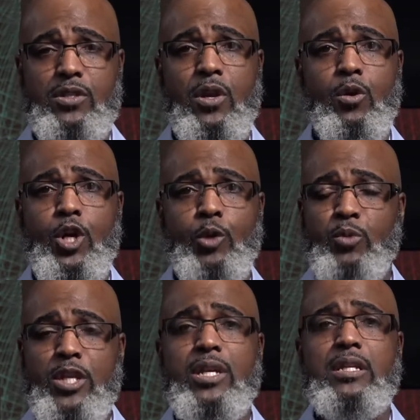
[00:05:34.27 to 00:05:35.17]
So
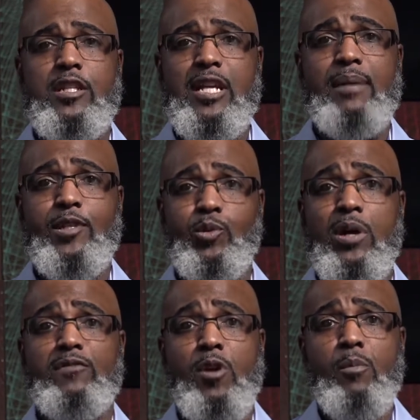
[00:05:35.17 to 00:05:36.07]
when you get to chapter
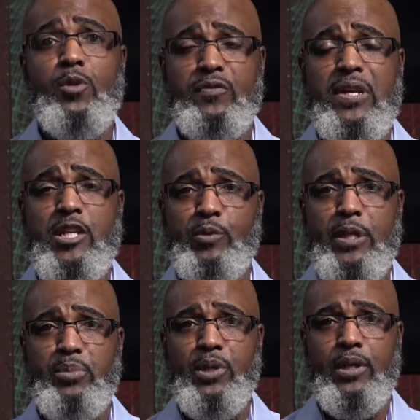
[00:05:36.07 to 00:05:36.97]
12, you're almost finished with the
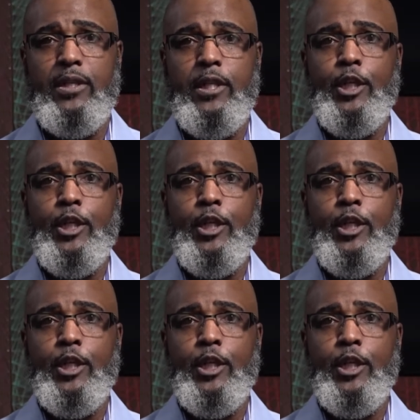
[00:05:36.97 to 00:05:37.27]
book.